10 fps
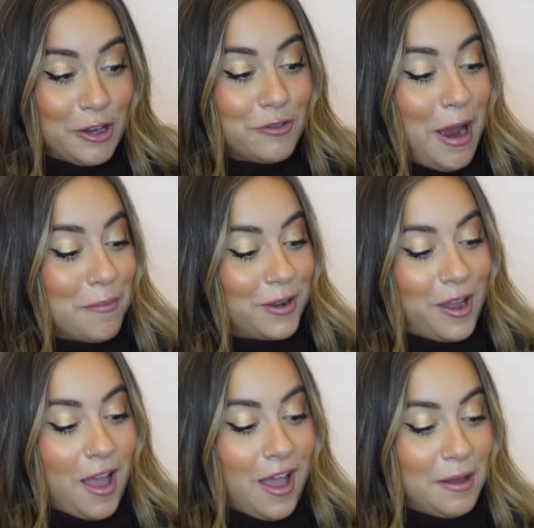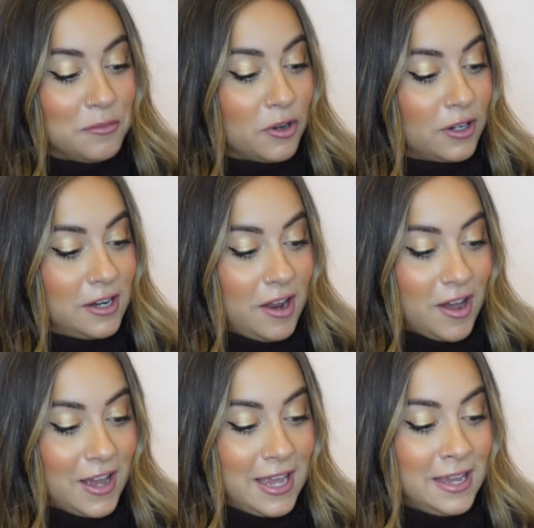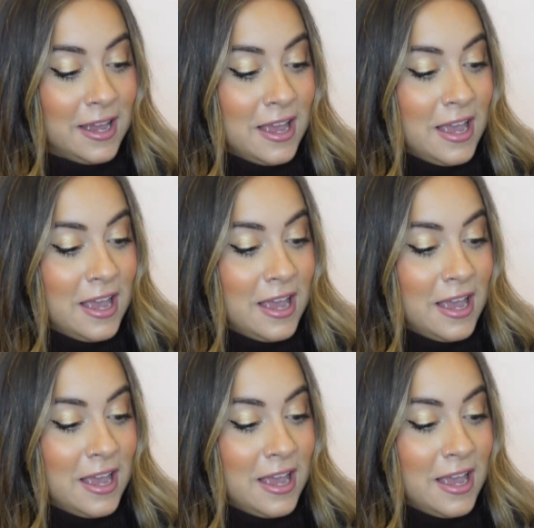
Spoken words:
good replica, I'm not gonna lie.